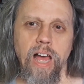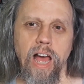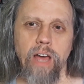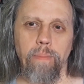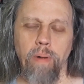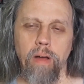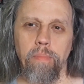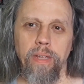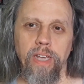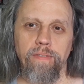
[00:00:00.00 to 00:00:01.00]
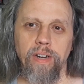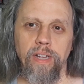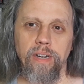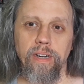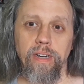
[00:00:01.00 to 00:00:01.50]
I'd have probably given
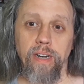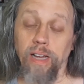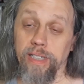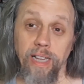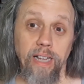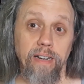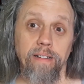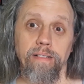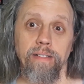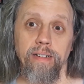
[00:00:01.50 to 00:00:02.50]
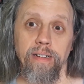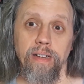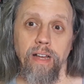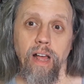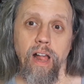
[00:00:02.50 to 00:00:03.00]
it a 10.
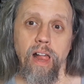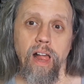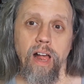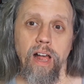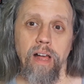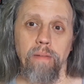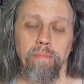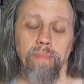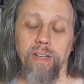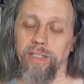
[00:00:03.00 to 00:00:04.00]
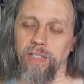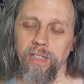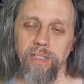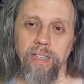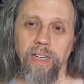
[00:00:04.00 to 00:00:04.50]
Because it
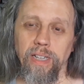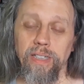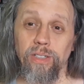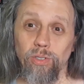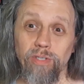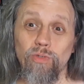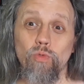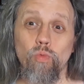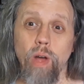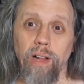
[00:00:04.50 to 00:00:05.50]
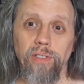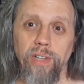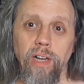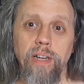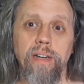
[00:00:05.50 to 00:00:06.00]
is well
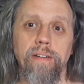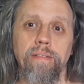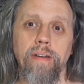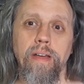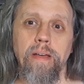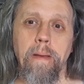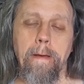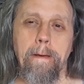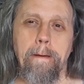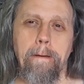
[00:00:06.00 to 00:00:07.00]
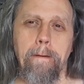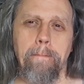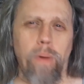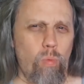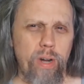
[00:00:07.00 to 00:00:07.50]
done.
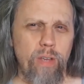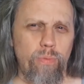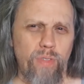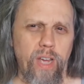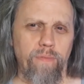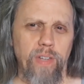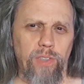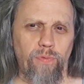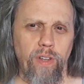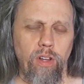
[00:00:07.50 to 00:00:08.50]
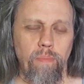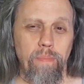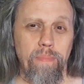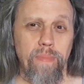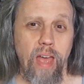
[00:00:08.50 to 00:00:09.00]
But what do you think of this film?
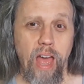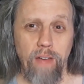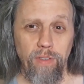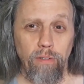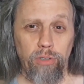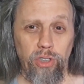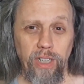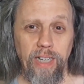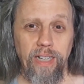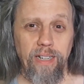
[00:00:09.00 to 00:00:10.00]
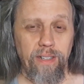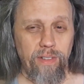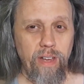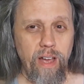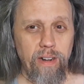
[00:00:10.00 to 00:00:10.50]
Have you seen
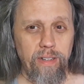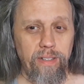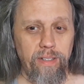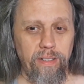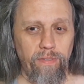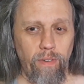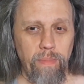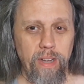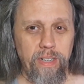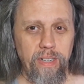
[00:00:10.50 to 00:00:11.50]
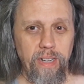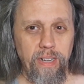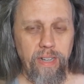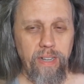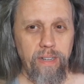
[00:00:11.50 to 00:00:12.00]
The Island from
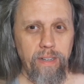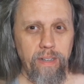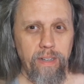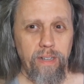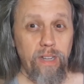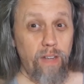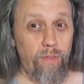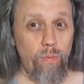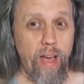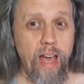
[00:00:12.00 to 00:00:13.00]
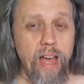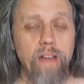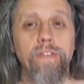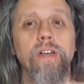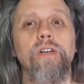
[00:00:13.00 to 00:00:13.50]
1980? If you have,